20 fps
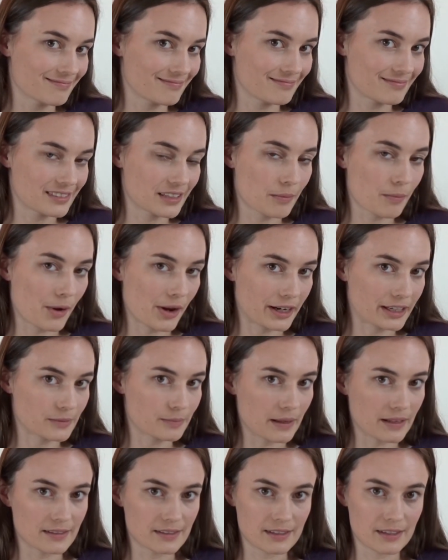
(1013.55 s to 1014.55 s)
somewhat
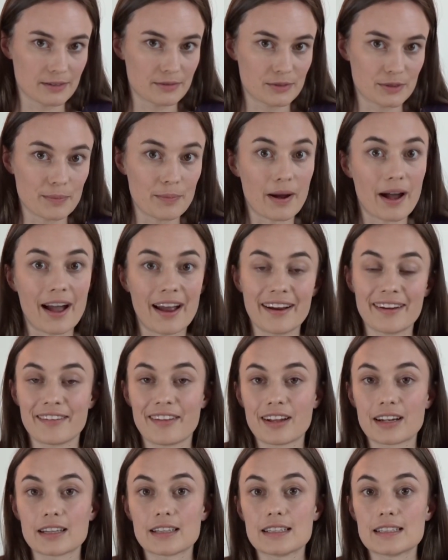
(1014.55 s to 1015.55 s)
expensive to buy a
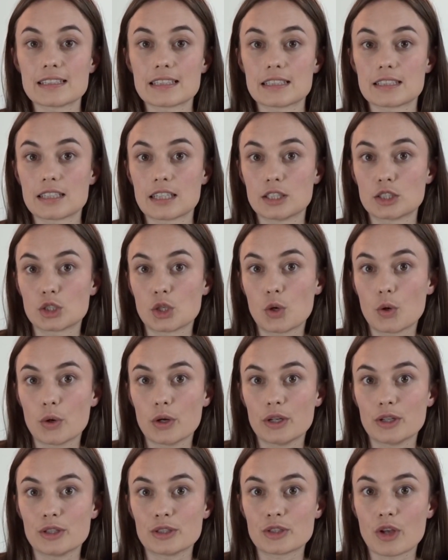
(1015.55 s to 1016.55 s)
lot of these essential
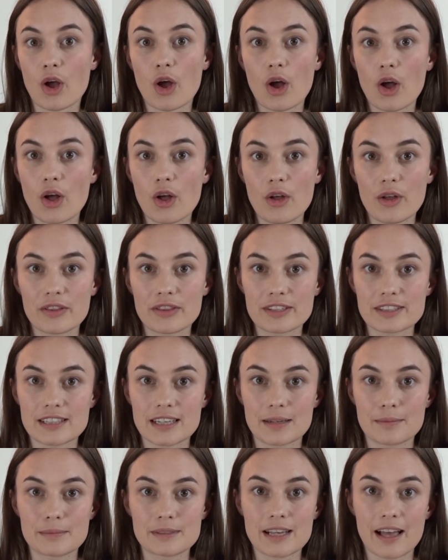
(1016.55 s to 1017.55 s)
oils all at the
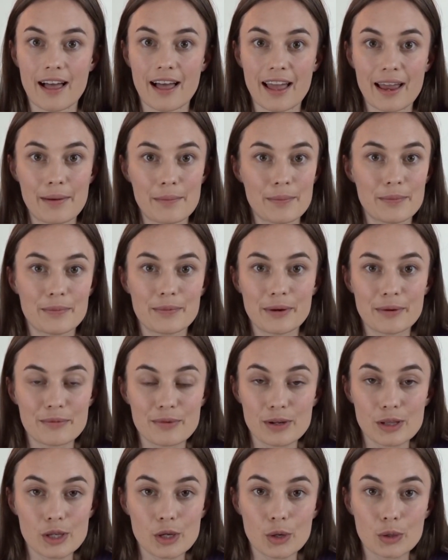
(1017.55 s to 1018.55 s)
same time, I
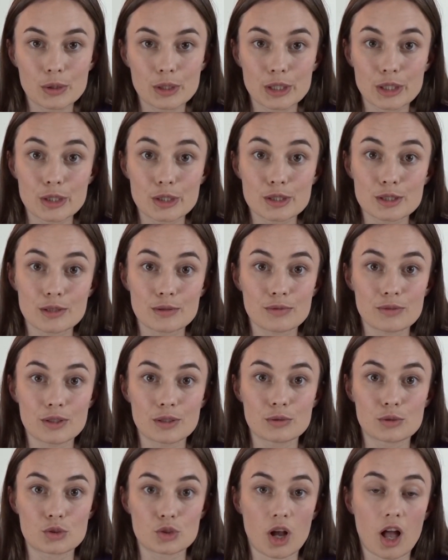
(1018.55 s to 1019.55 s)
really only used a
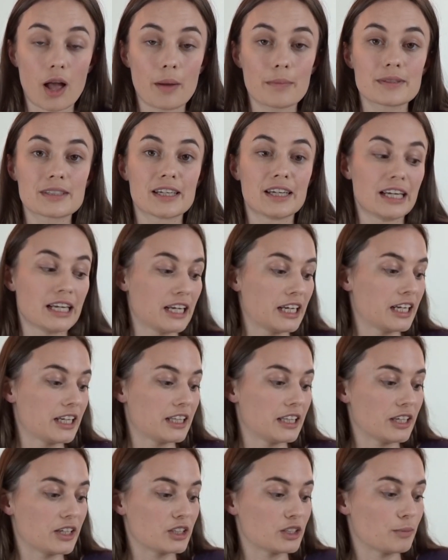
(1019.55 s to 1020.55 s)
few drops.
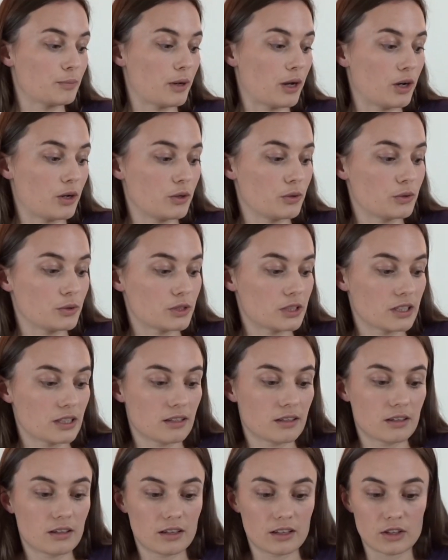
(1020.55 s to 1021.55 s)
There's about,
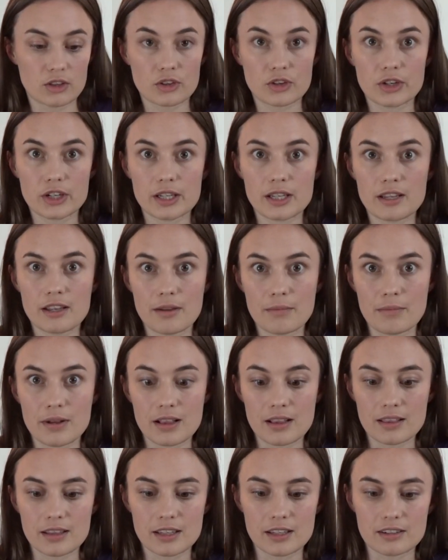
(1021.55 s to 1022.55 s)
in 30
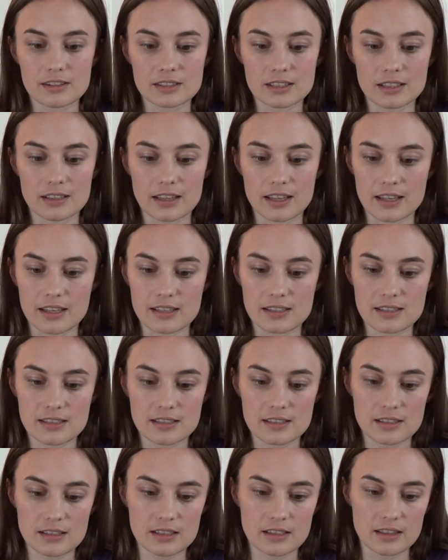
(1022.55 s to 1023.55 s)
milliliters of
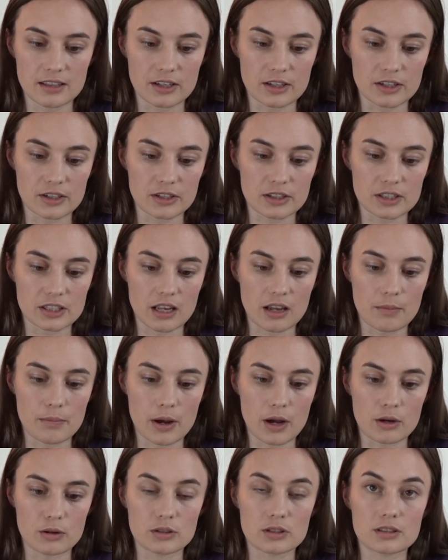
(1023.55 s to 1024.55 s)
this, there's
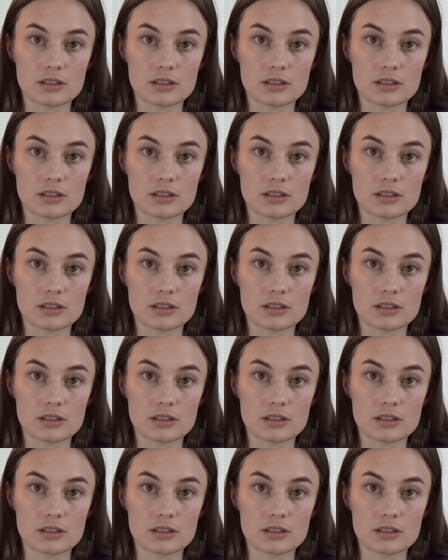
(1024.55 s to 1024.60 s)
about